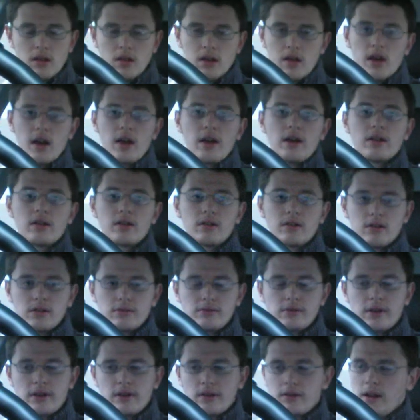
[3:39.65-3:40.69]
Yeah,
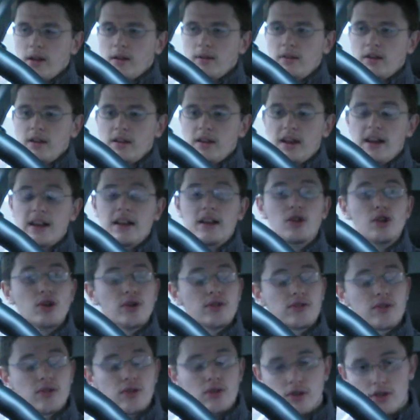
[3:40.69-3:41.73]
accepted. And it
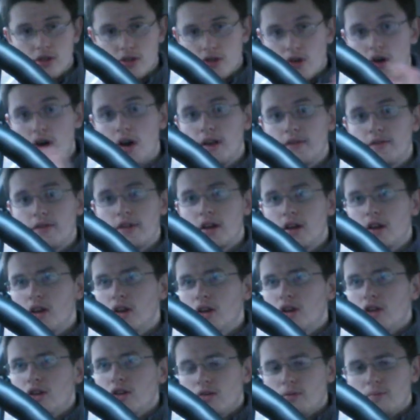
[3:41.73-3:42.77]
looks good on your drive.
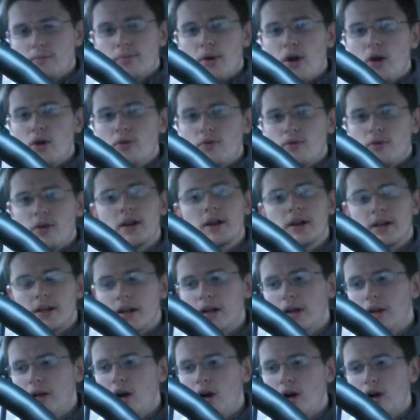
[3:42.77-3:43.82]
Both
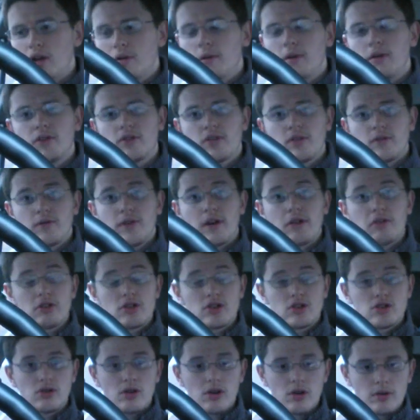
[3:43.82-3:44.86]
arguments are
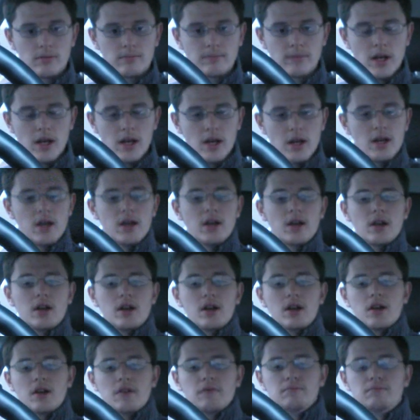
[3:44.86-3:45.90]
very strong.
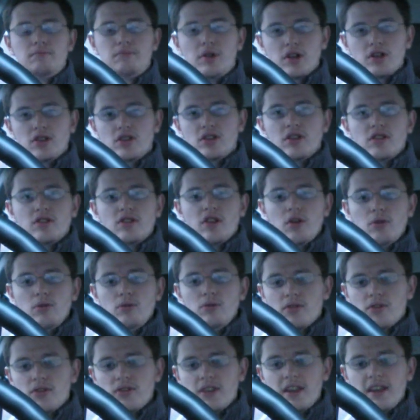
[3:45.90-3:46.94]
But you
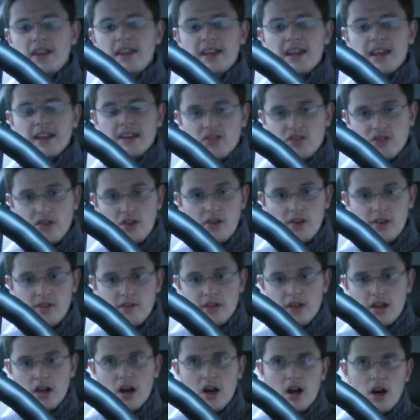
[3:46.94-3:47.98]
don't see the exterior
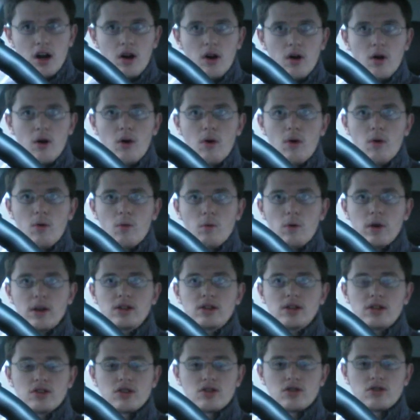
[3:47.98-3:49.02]
of your car
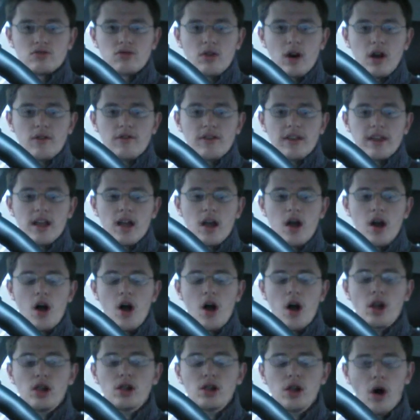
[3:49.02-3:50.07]
when you're driving
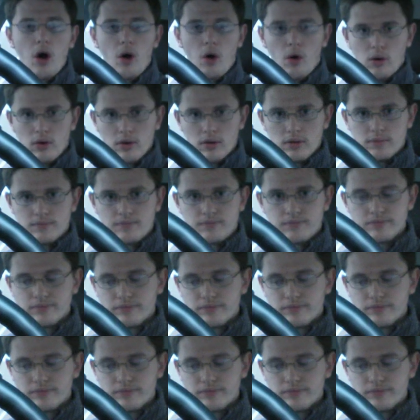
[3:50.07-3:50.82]
along.